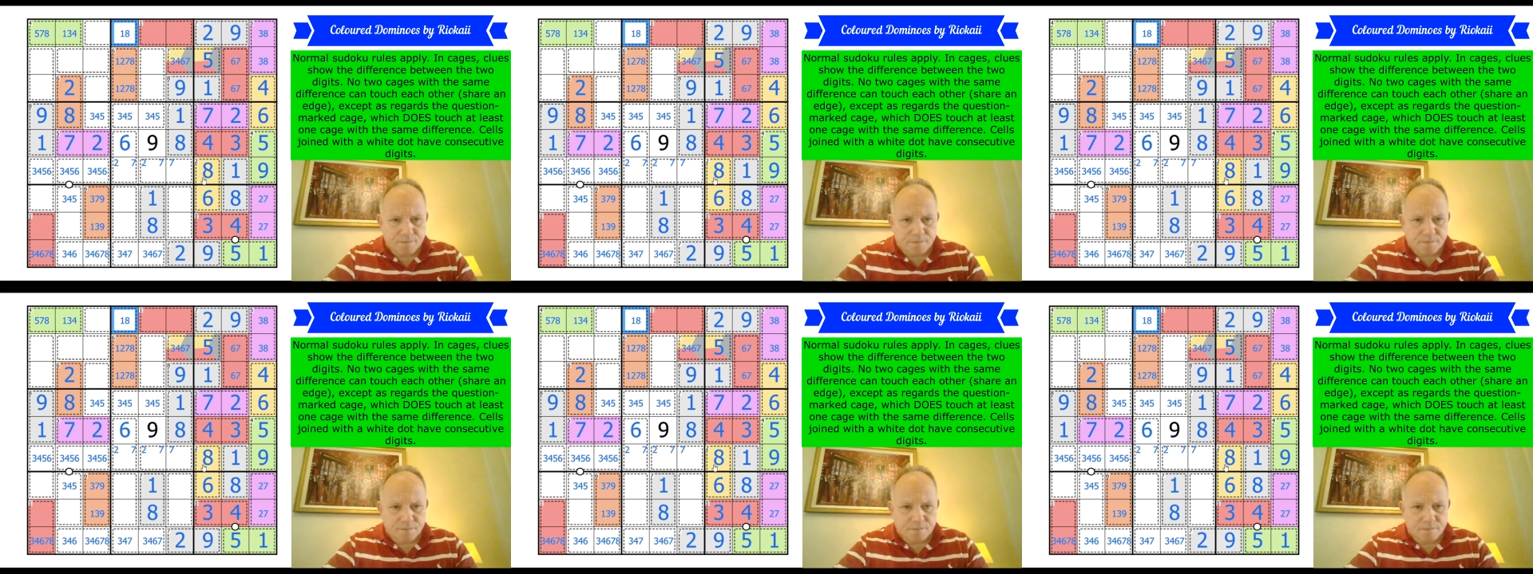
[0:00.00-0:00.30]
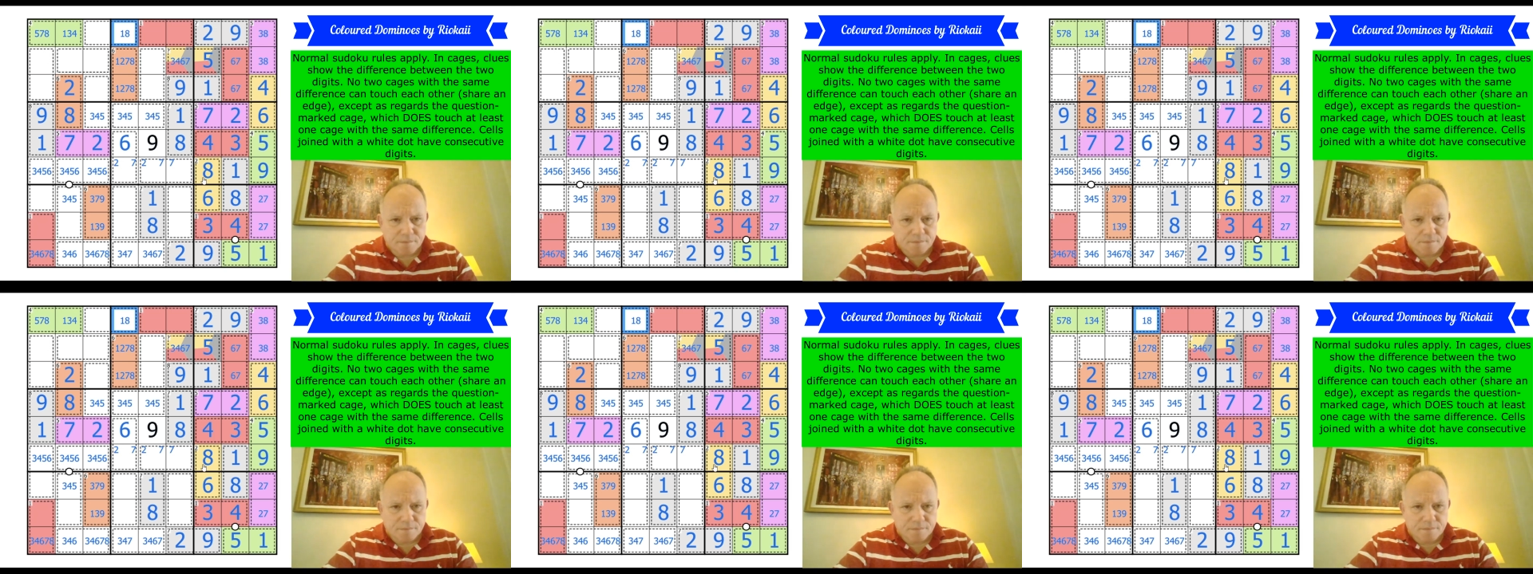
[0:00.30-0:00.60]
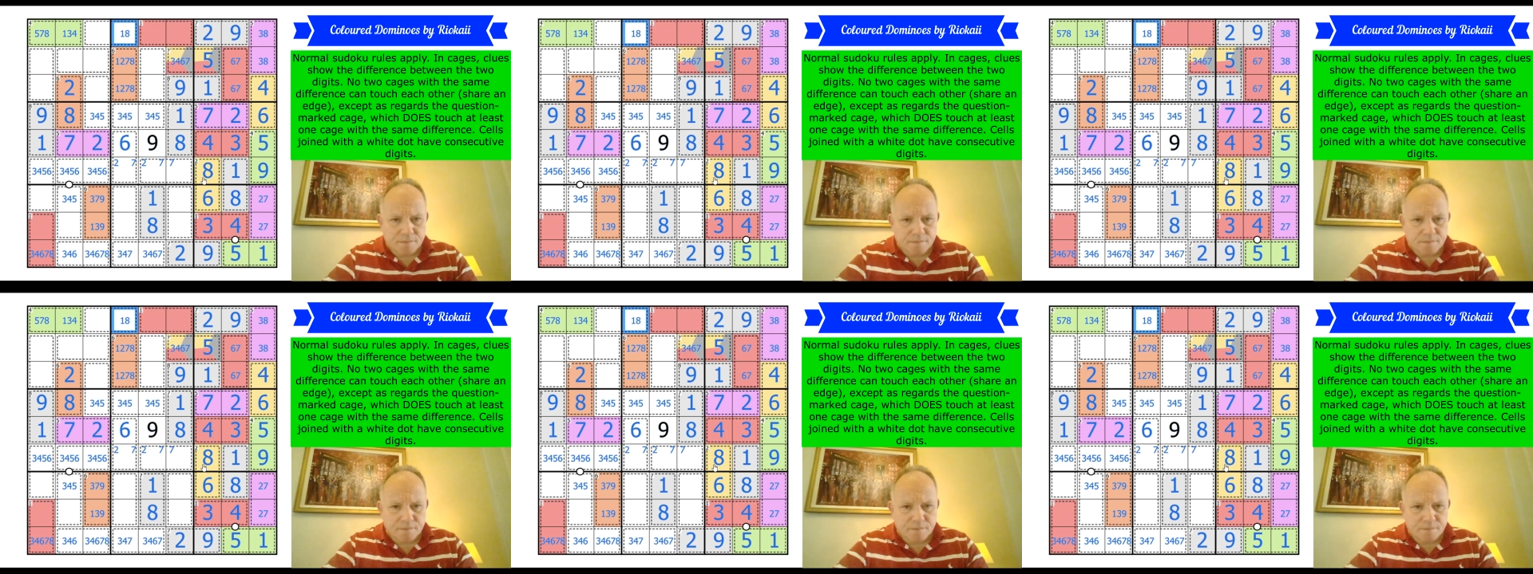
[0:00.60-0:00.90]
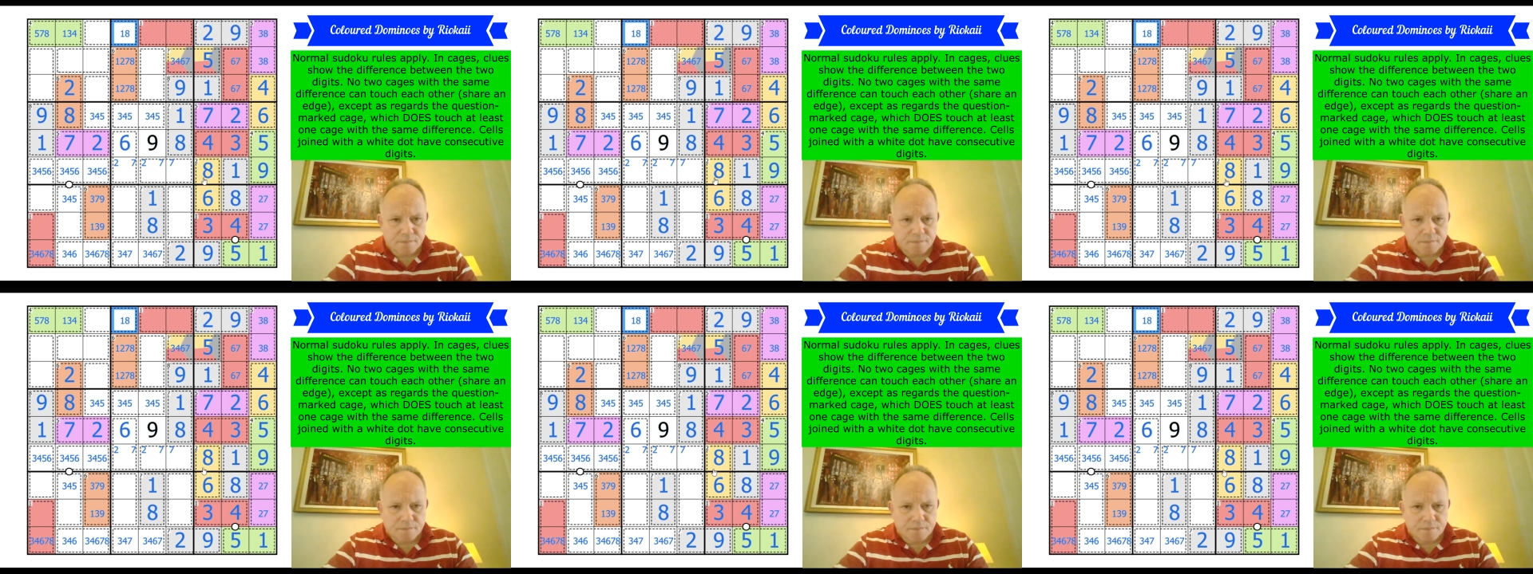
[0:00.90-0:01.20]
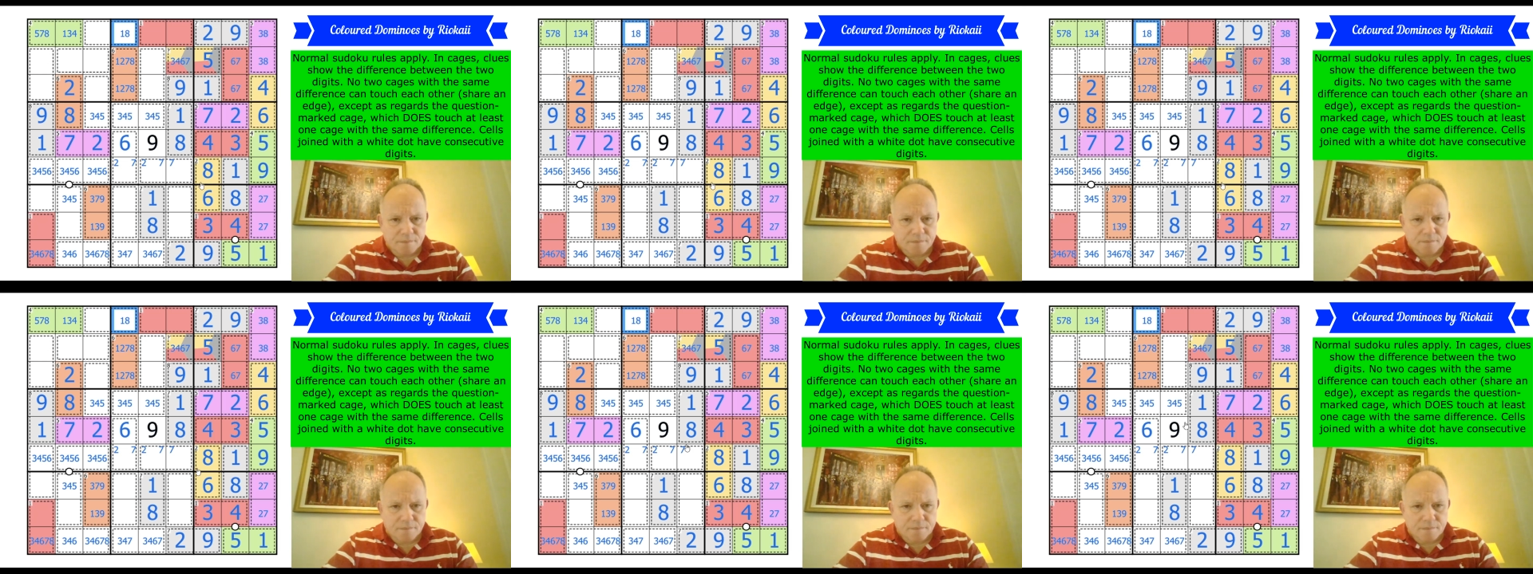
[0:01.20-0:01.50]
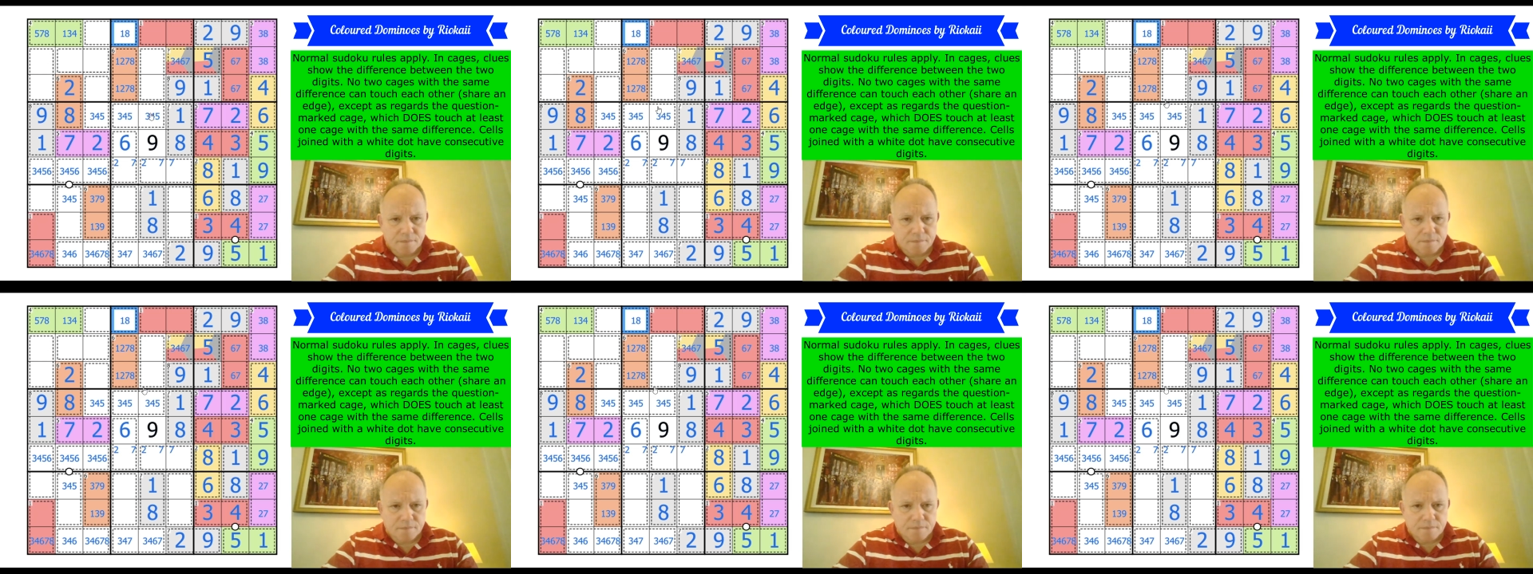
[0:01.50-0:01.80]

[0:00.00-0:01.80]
Nobody speaks.